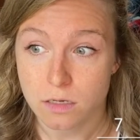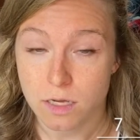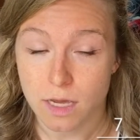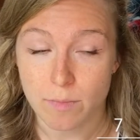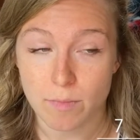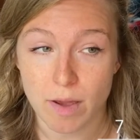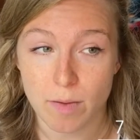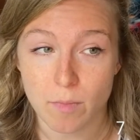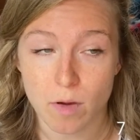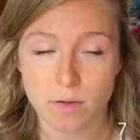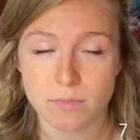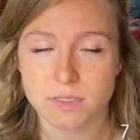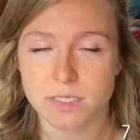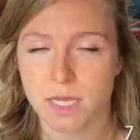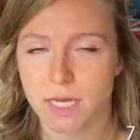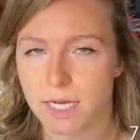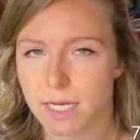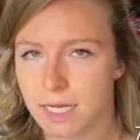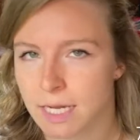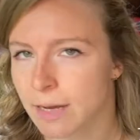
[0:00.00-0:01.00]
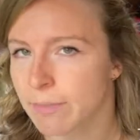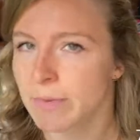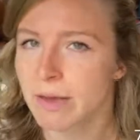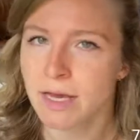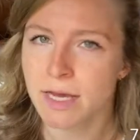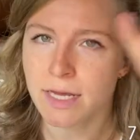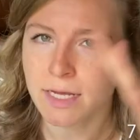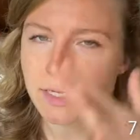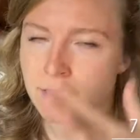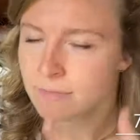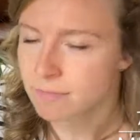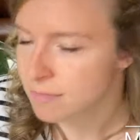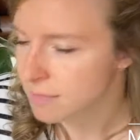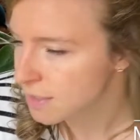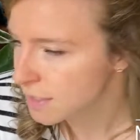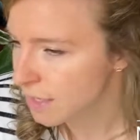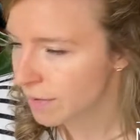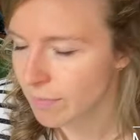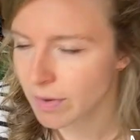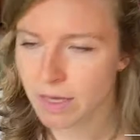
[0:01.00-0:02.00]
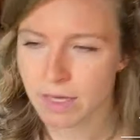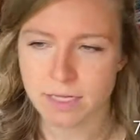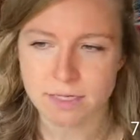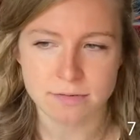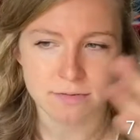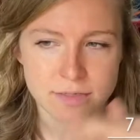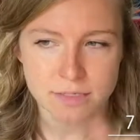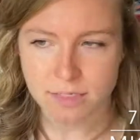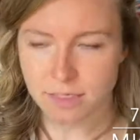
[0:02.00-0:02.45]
My mom's like, "Come on, come on.